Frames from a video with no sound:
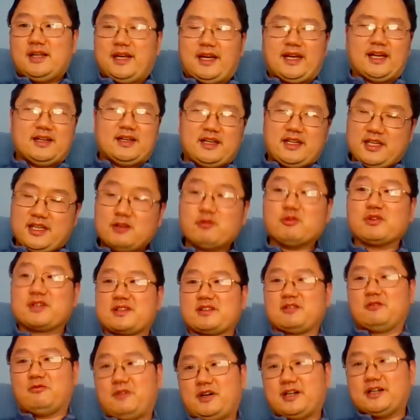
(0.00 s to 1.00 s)
And he was
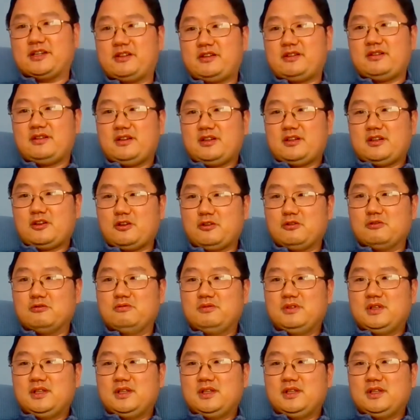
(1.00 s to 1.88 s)
the one who